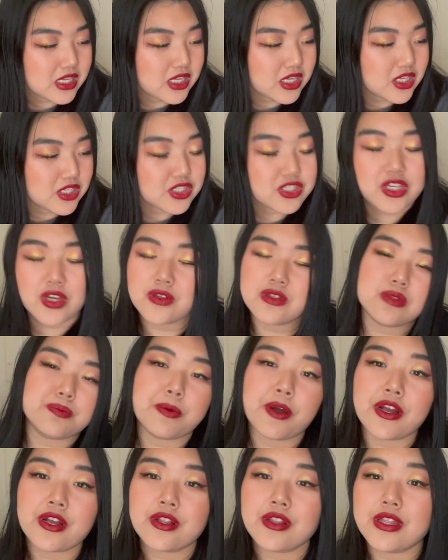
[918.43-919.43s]
so
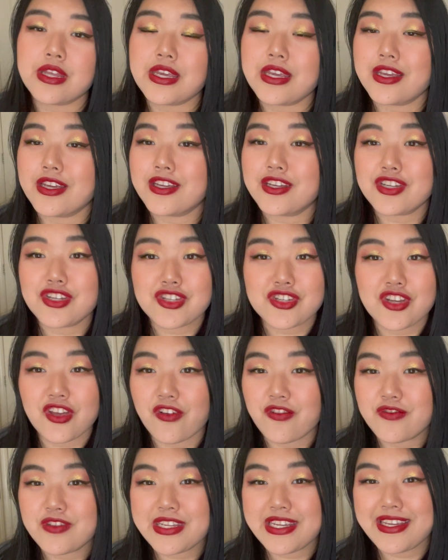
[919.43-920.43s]
sparkly,
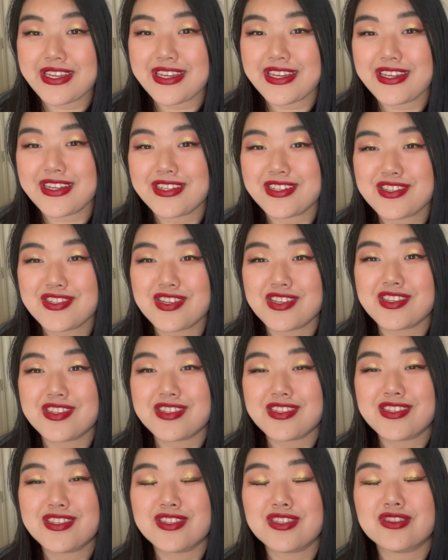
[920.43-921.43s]
shifty,
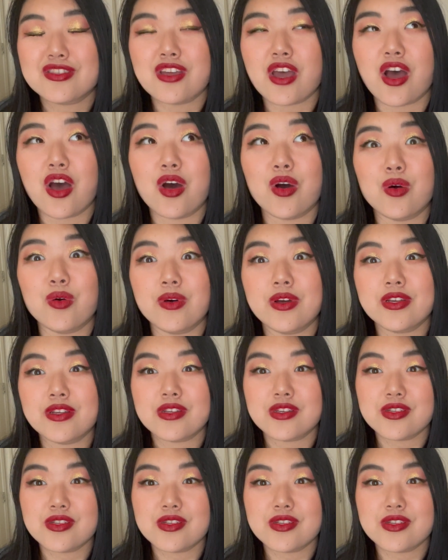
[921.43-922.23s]
just so